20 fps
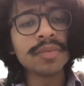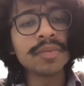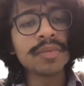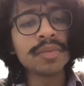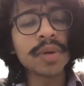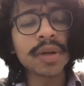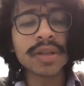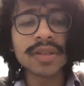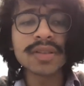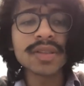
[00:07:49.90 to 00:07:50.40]

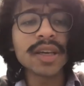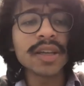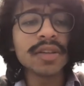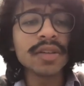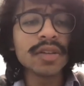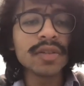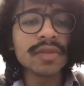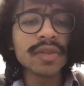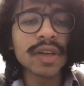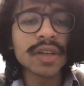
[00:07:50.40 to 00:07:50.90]
putting together
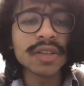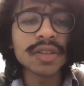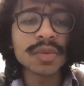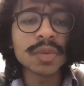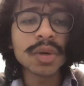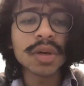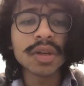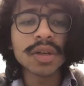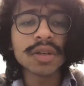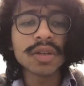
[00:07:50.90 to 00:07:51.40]
your phase
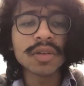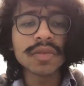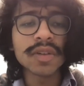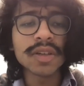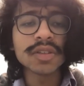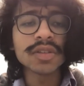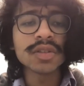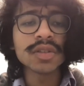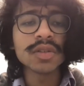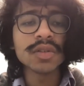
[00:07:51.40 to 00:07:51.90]
1, your
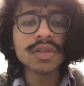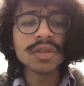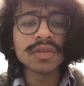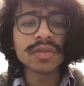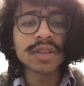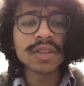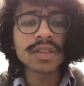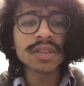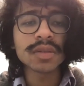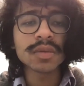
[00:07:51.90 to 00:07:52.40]
phase 2, your
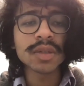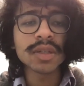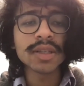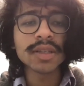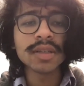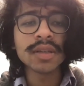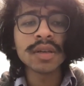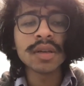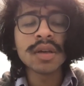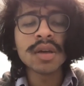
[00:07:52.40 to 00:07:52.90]
phase
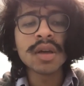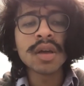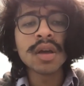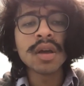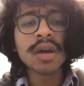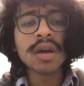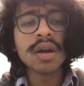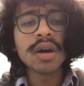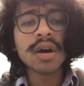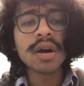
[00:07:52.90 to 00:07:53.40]
3,
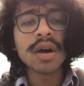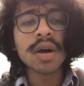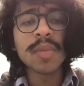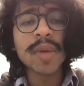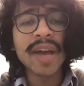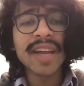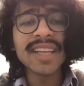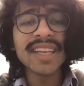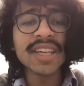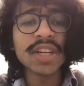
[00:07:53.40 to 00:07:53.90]

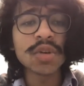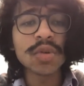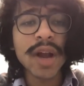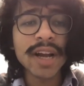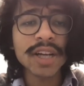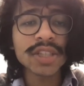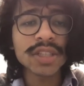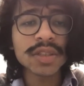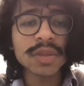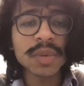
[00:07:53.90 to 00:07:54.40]
any
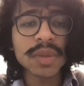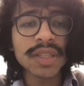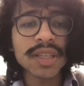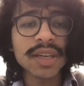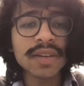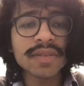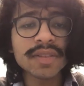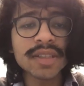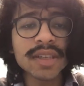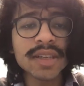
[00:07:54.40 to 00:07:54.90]
interactions with the
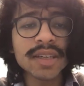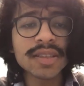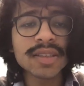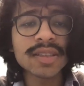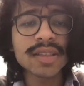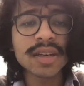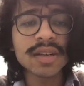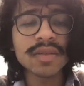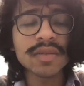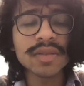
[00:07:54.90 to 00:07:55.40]
FDA
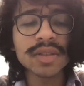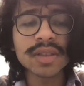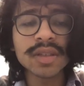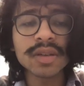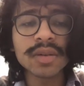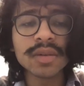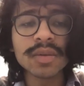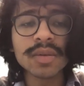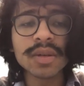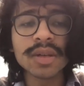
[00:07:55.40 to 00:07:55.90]
itself.
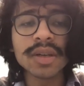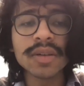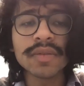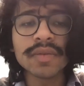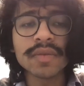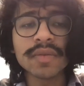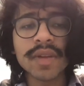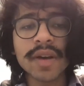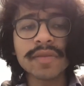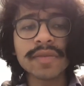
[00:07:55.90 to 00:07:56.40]
So
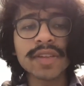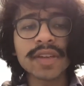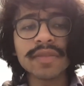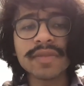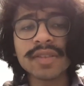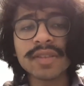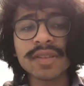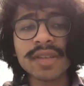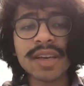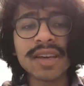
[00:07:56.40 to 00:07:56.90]
if the
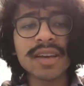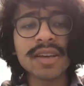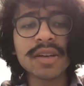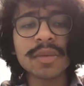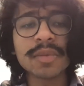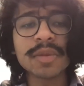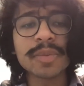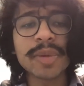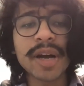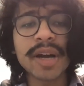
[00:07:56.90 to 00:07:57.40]
FDA
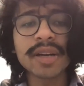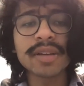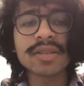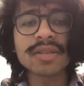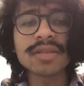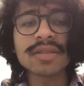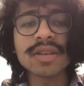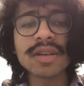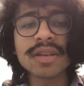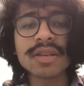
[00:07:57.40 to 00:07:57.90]
comes back
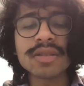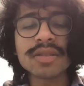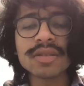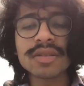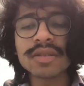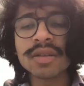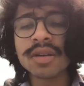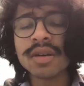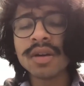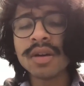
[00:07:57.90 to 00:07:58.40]
and
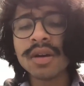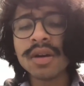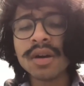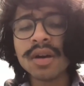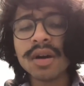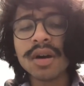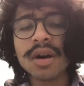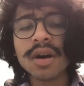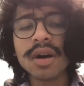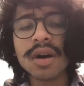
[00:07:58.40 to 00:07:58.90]
says,
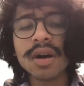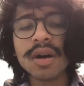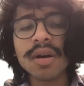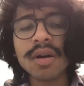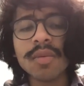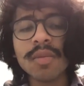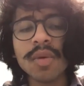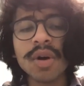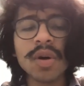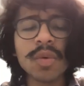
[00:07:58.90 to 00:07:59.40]

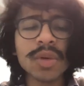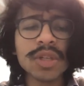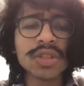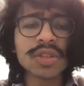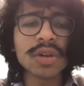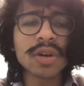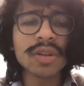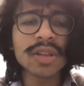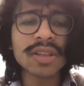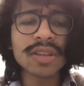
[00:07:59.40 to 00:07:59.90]
well, we
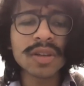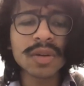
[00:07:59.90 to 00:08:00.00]
saw that